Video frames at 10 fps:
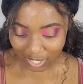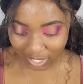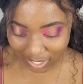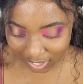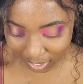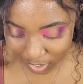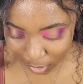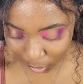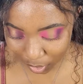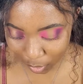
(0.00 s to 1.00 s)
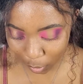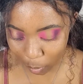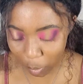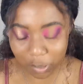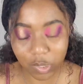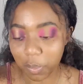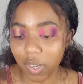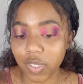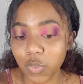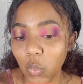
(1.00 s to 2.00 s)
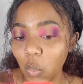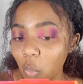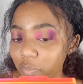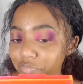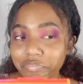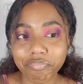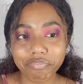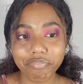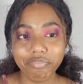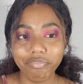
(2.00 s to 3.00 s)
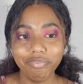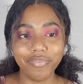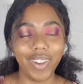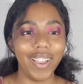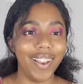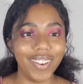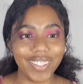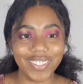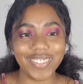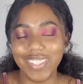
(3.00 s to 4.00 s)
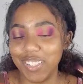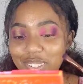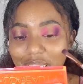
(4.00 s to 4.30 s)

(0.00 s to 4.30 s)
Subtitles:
and he had actually gotten a Nobel Peace Prize for, I guess, the he